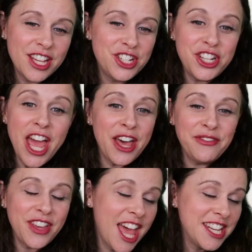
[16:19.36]

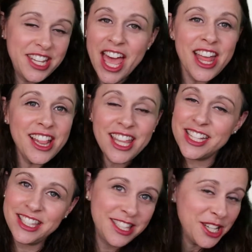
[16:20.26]
Chef Tell
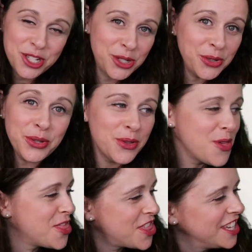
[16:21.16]
the Truth.